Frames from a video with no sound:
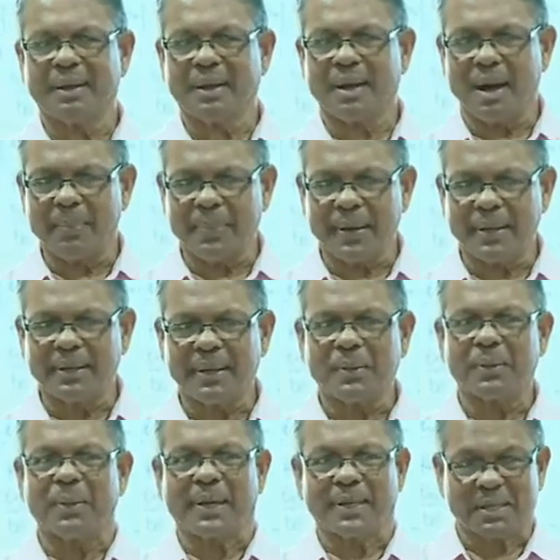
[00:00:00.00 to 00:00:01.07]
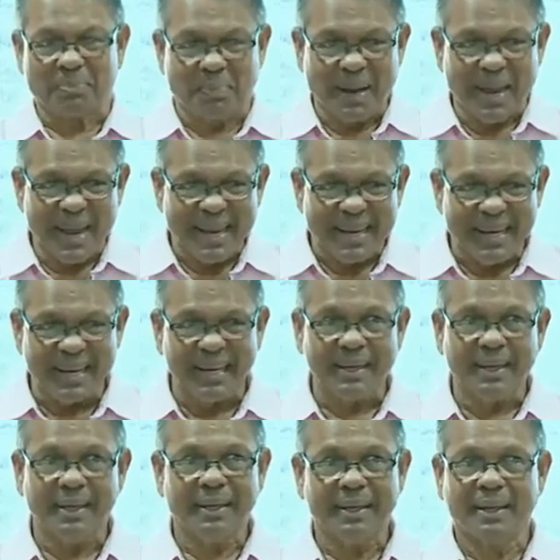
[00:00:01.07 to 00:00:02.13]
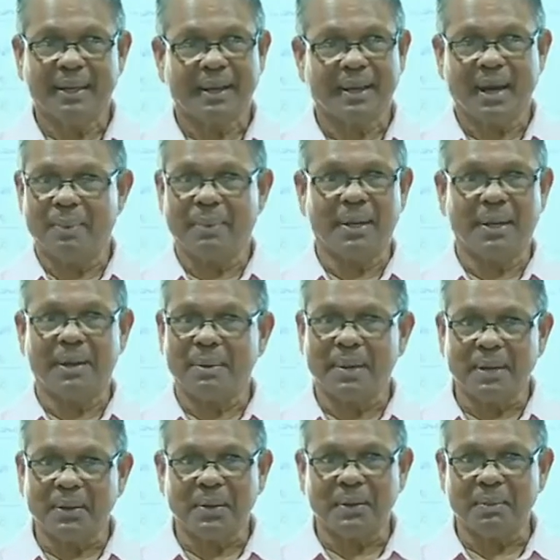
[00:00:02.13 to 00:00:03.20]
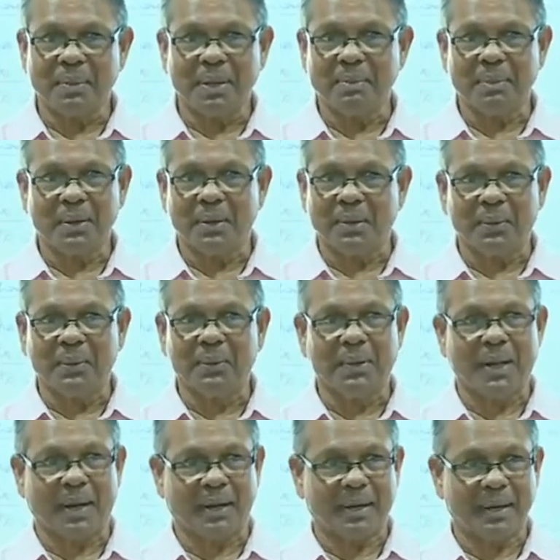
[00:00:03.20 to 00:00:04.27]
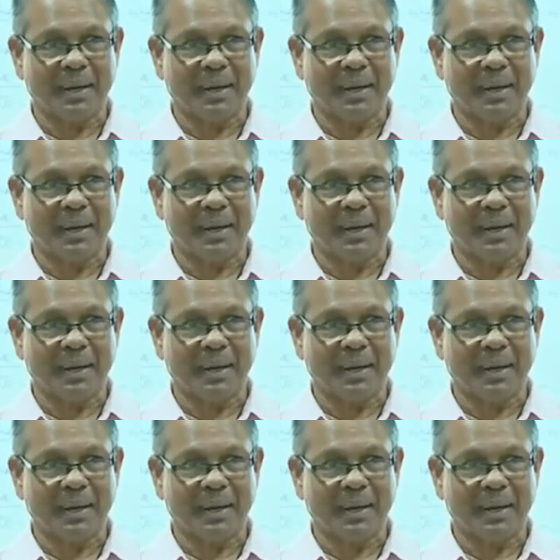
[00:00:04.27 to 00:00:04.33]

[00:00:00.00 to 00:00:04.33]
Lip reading: carpenter to explain it, carpenter might not be able to do that.